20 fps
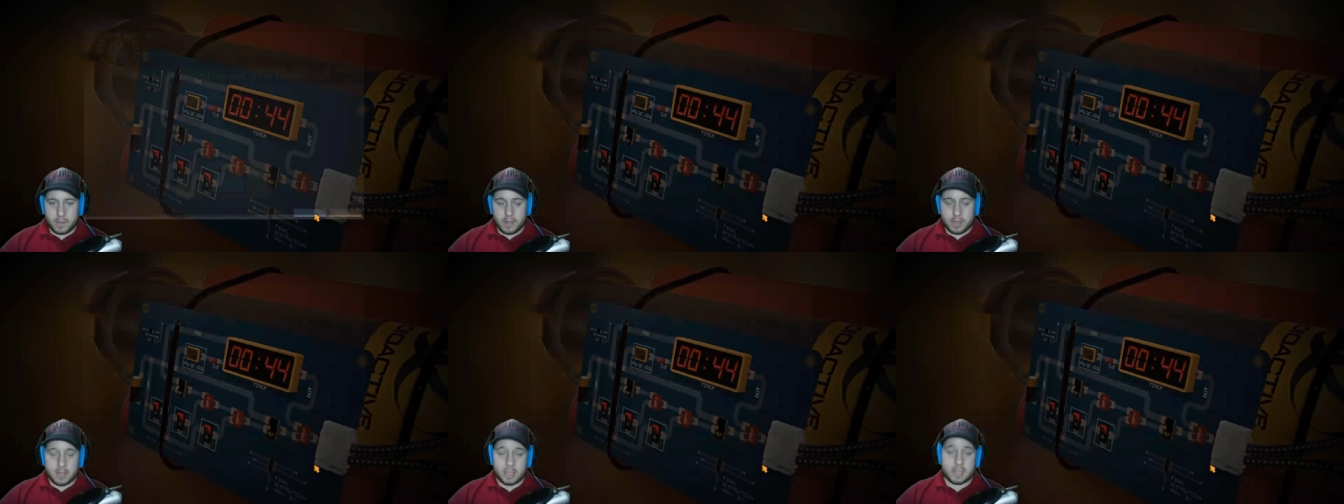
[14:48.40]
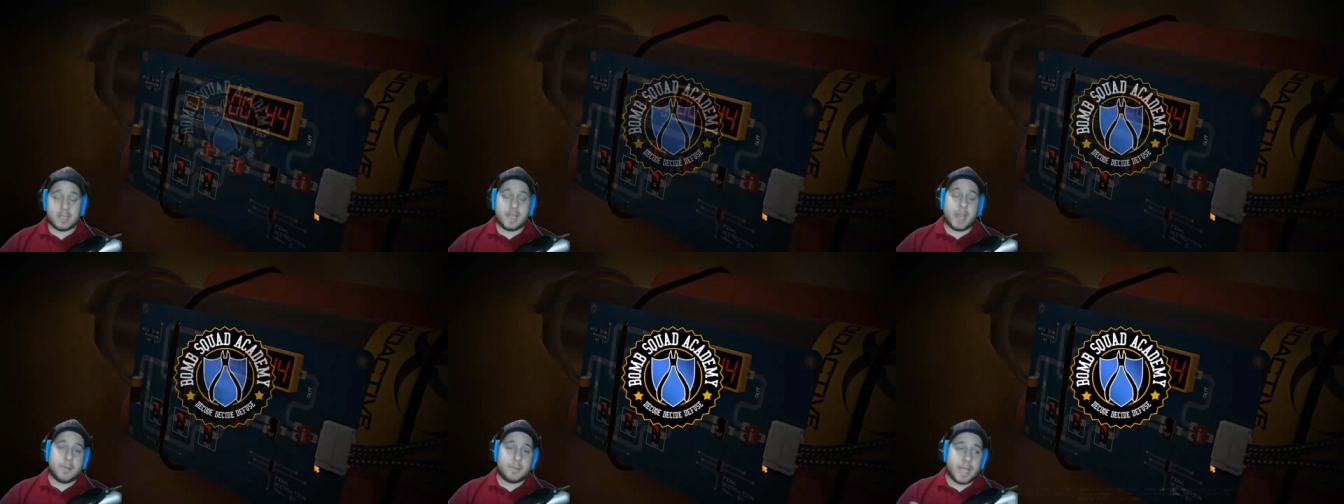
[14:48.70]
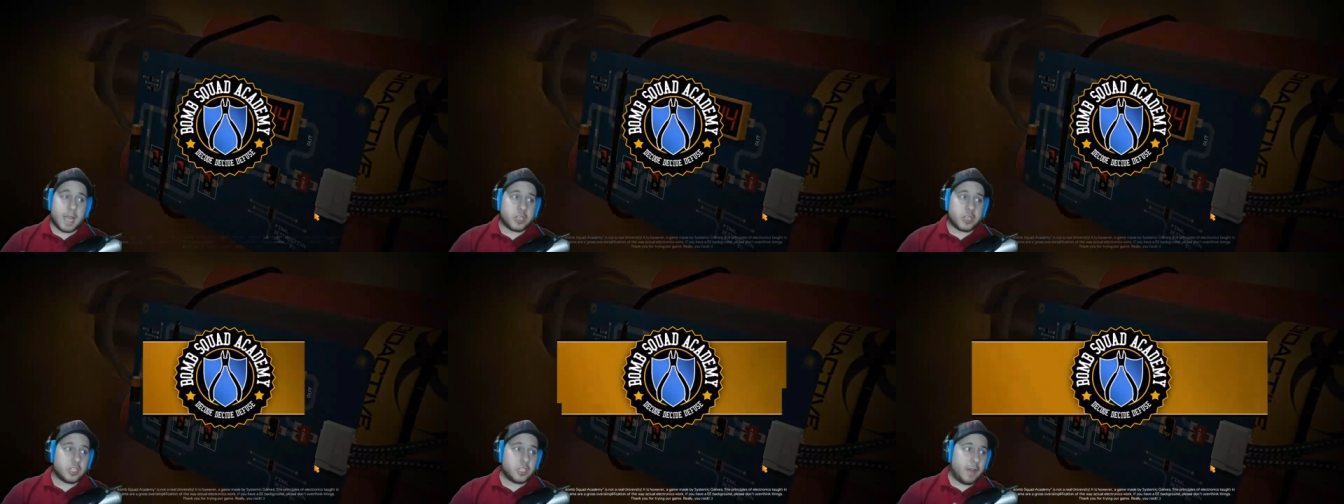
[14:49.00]
This game is
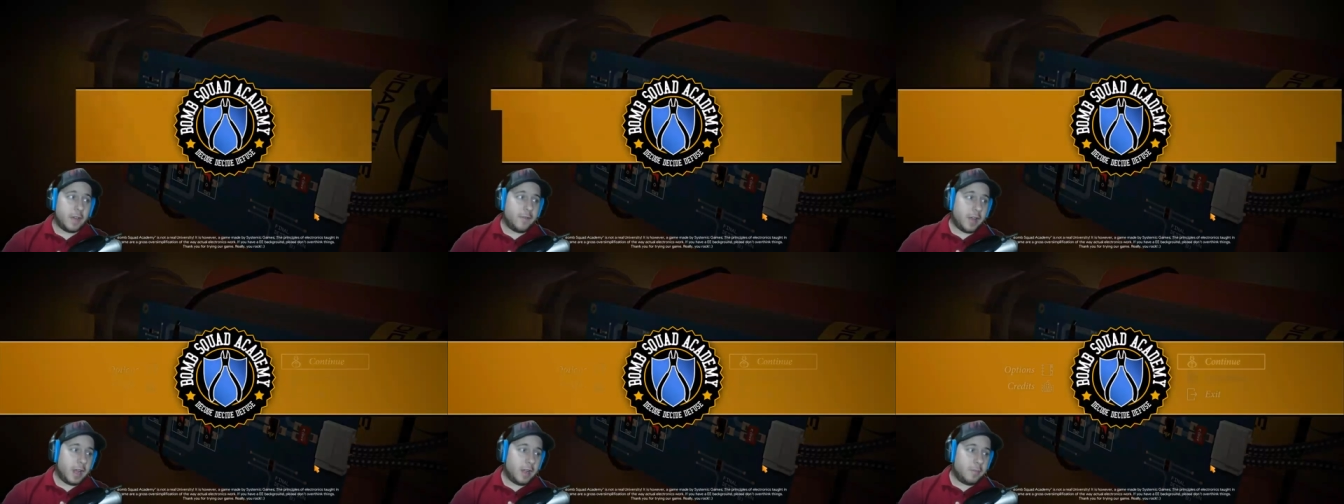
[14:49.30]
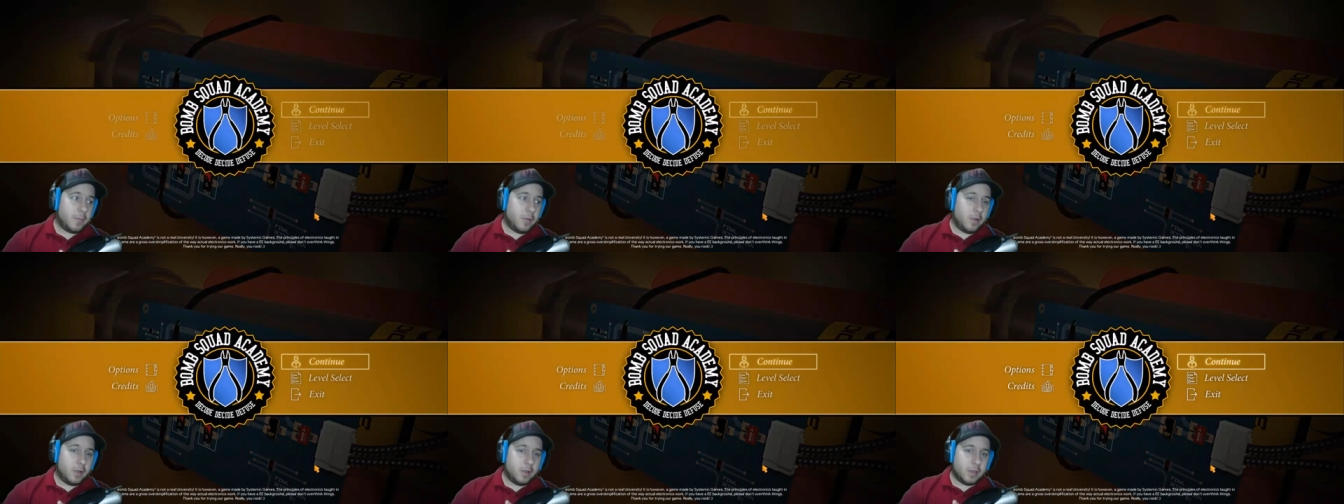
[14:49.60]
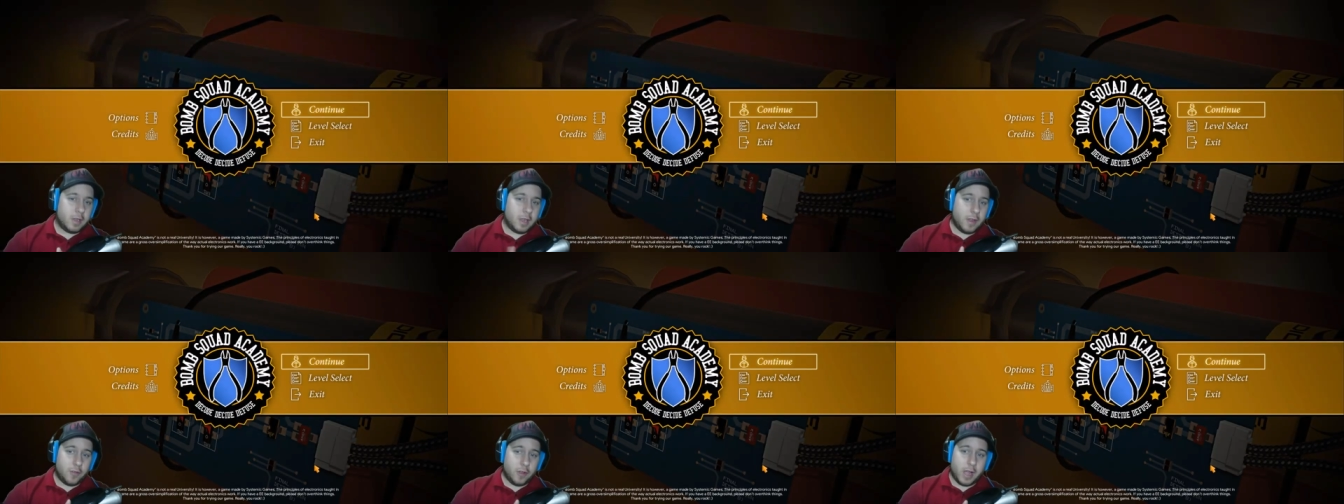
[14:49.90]
actually
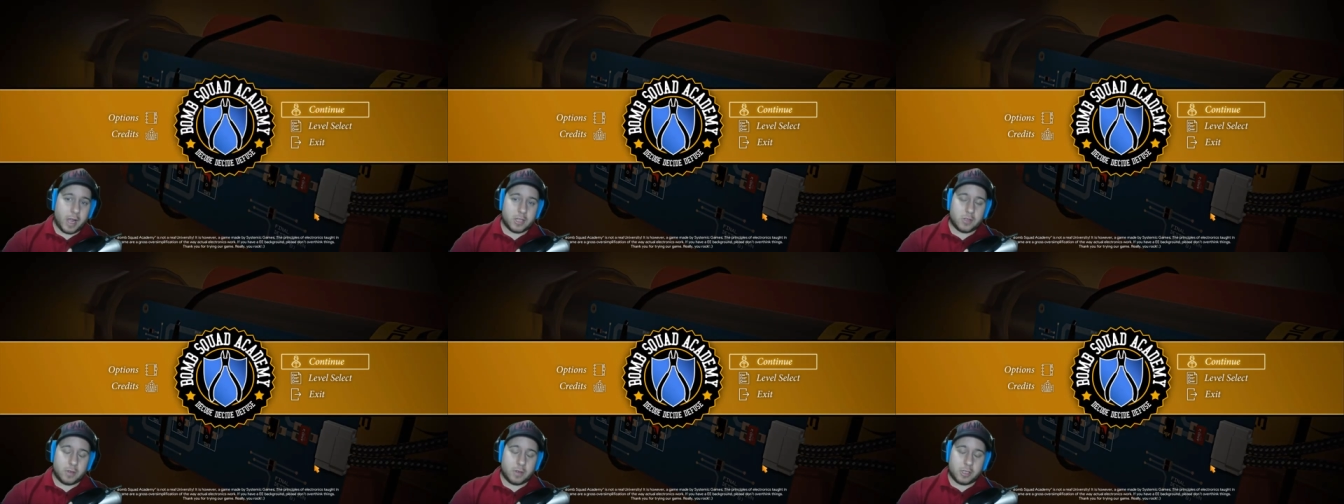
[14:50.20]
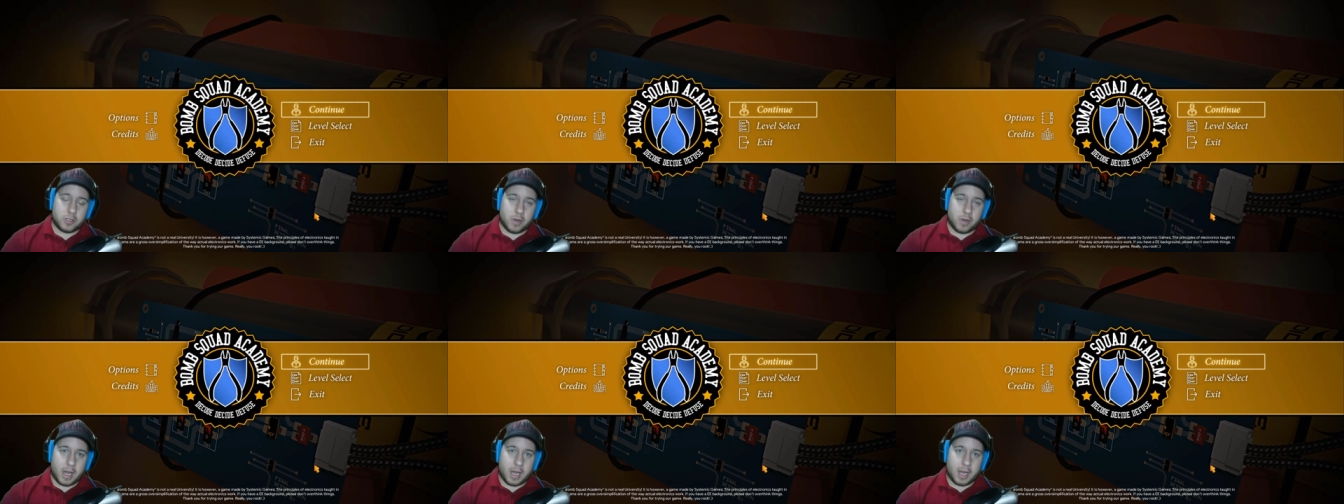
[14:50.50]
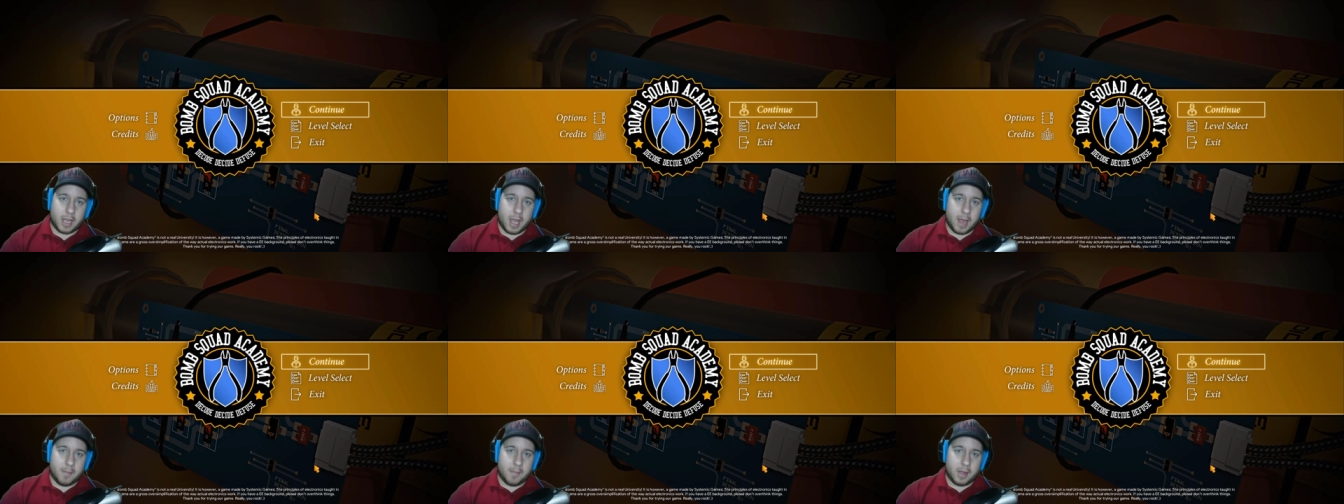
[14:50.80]
available. If you guys want to try the
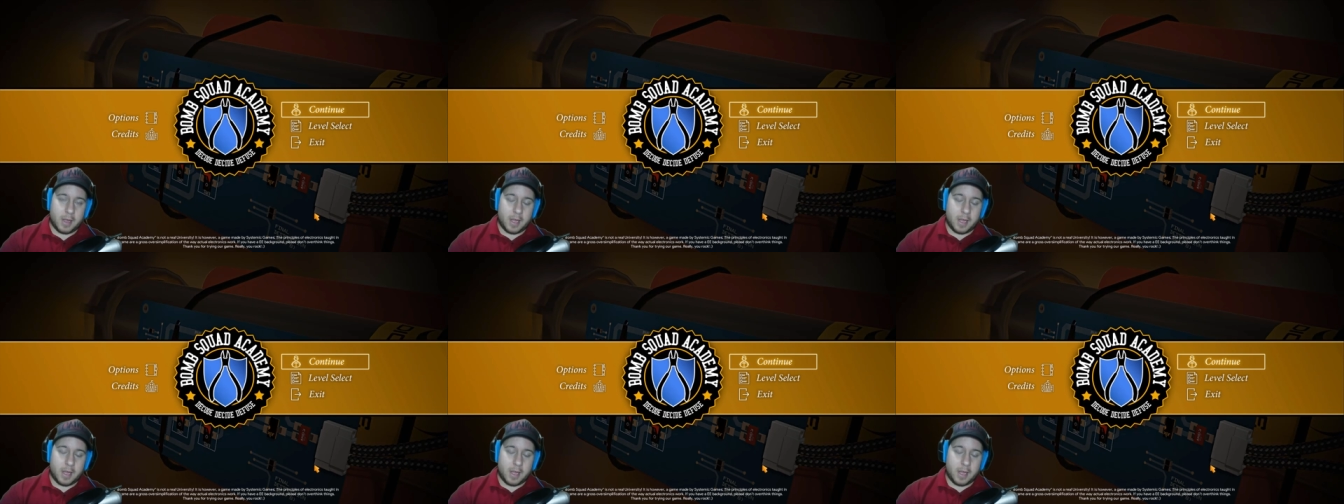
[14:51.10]
game,